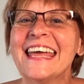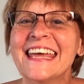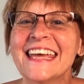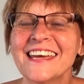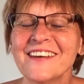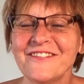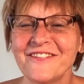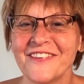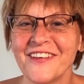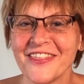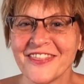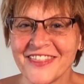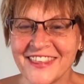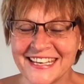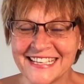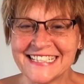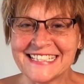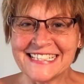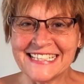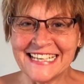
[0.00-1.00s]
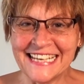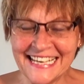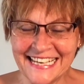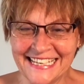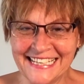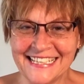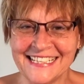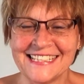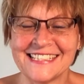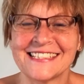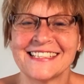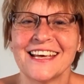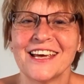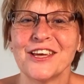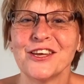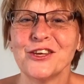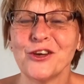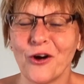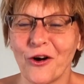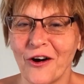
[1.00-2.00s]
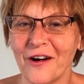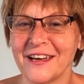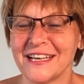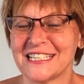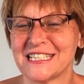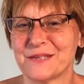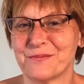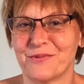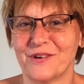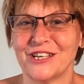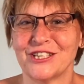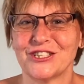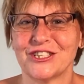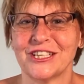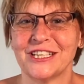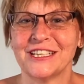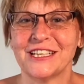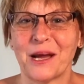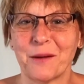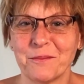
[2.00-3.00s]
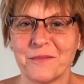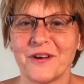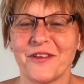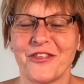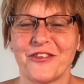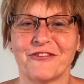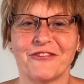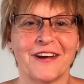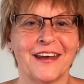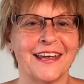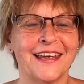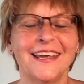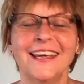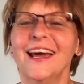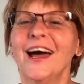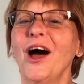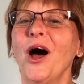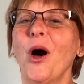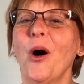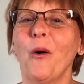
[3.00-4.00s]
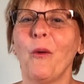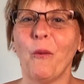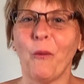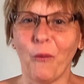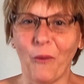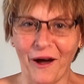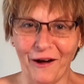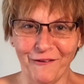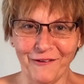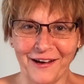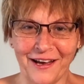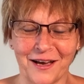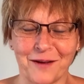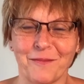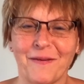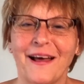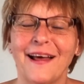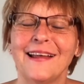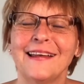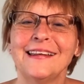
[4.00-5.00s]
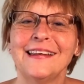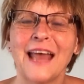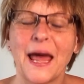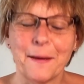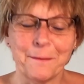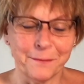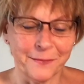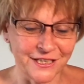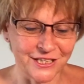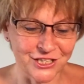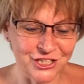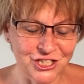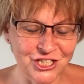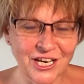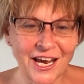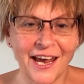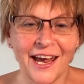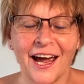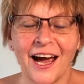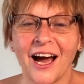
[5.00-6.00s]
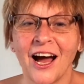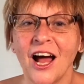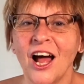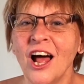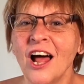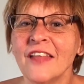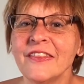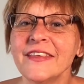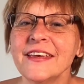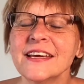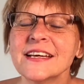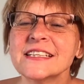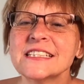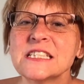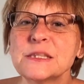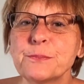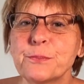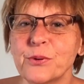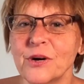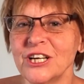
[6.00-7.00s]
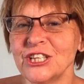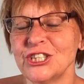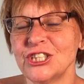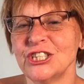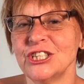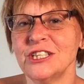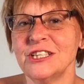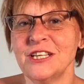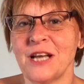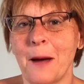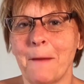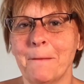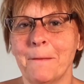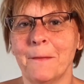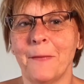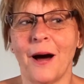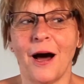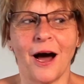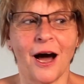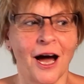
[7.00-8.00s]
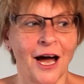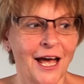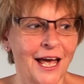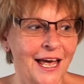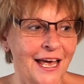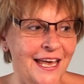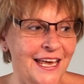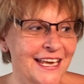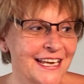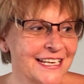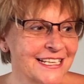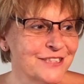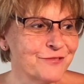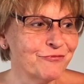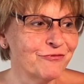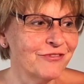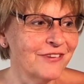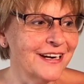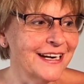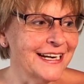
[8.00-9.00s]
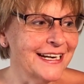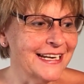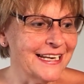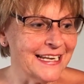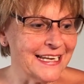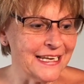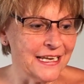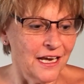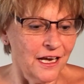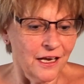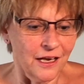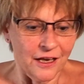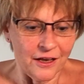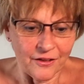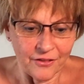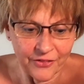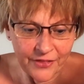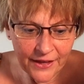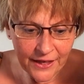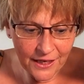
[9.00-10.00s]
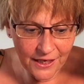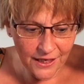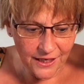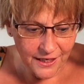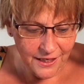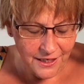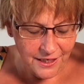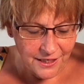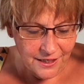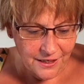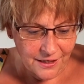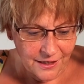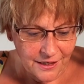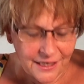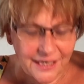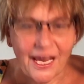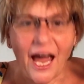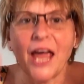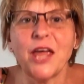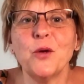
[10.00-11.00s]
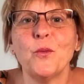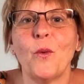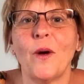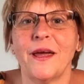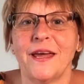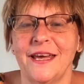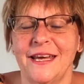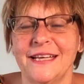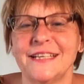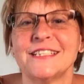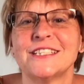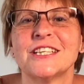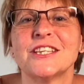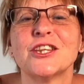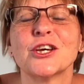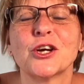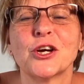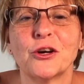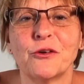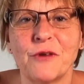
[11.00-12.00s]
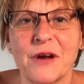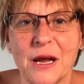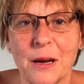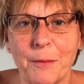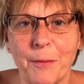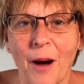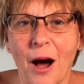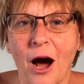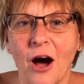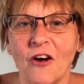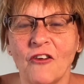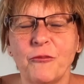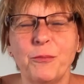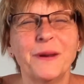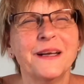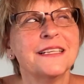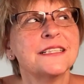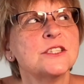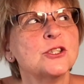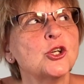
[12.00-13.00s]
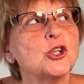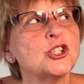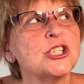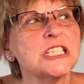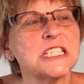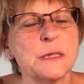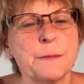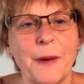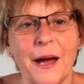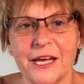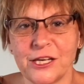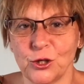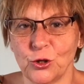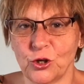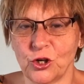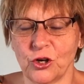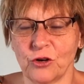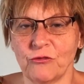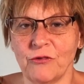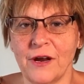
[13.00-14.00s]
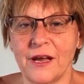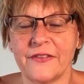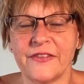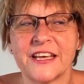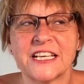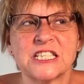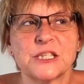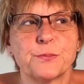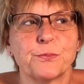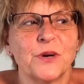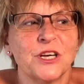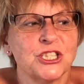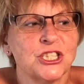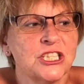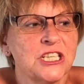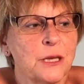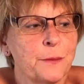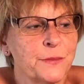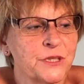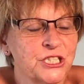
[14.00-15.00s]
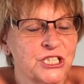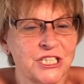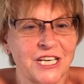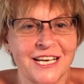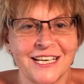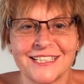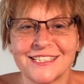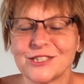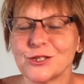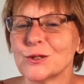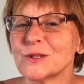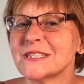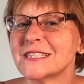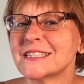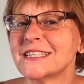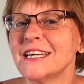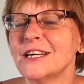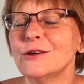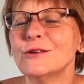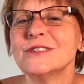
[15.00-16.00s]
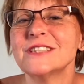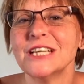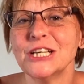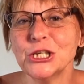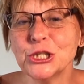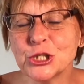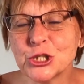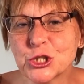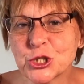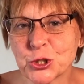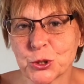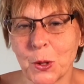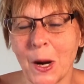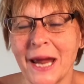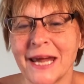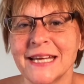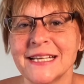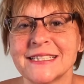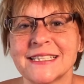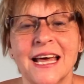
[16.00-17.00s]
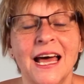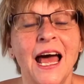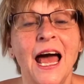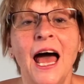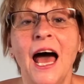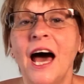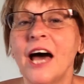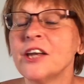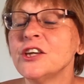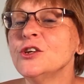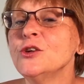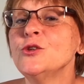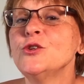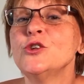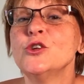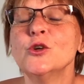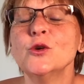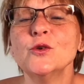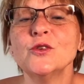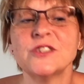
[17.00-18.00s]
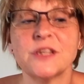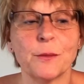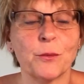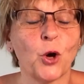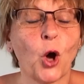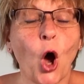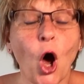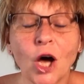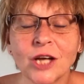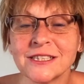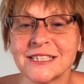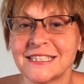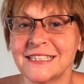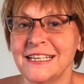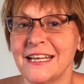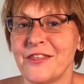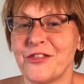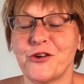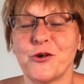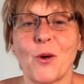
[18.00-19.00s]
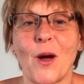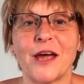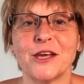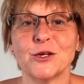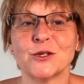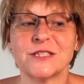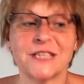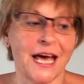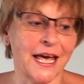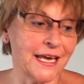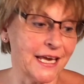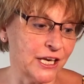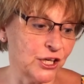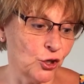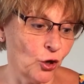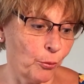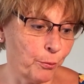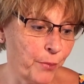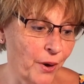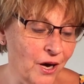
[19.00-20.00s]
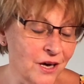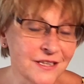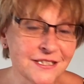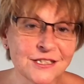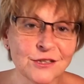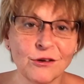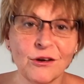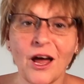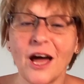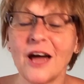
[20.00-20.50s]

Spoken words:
If this is your expression number 3, welcome. Let me share. The expression number is really the gateway into the career path, but it's not just about your career. The expression number shares your skills and traits, and you use them constantly throughout your day in your personal